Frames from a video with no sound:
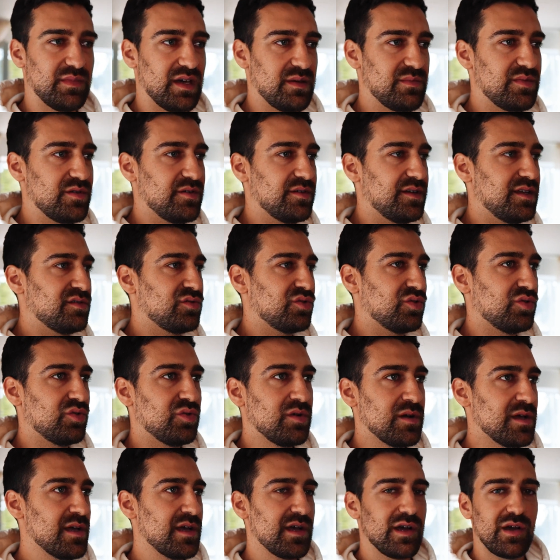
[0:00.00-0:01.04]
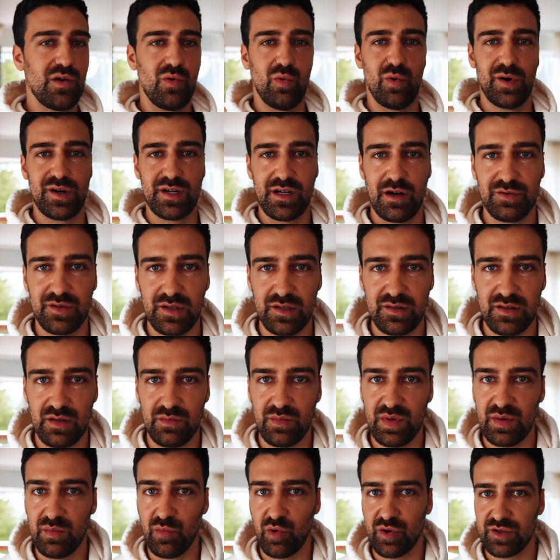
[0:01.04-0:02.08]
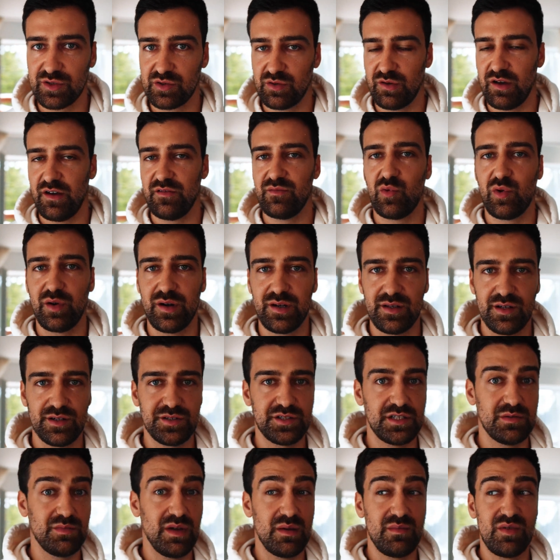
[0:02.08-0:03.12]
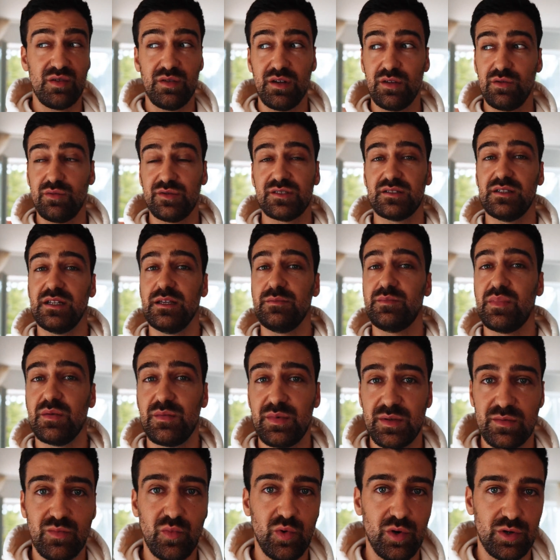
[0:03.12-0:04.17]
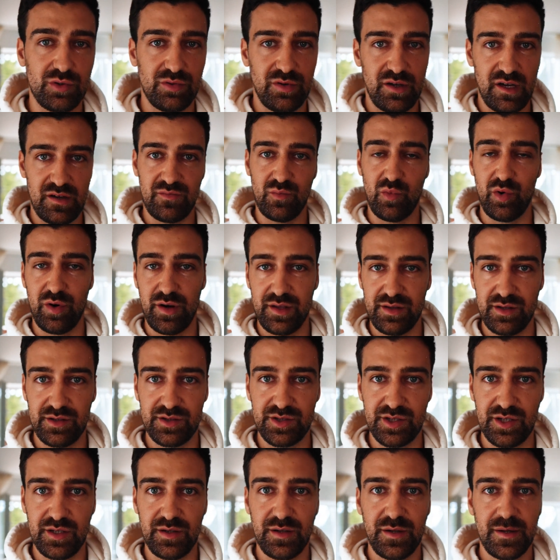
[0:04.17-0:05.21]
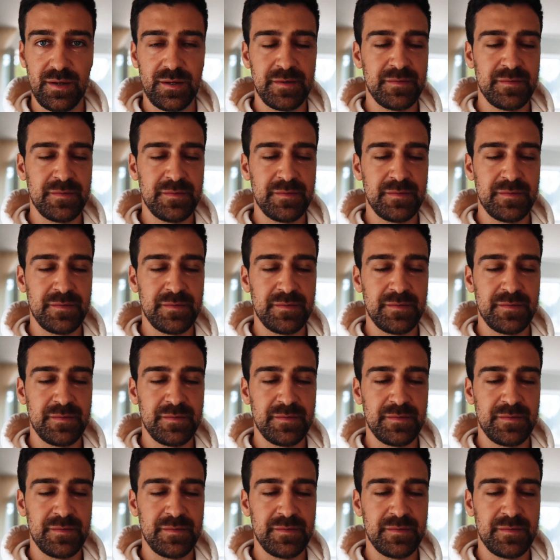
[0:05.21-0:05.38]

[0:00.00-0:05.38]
Maybe you need to work out a little bit more so you have more energy. Maybe you need to sleep a bit more to have more energy.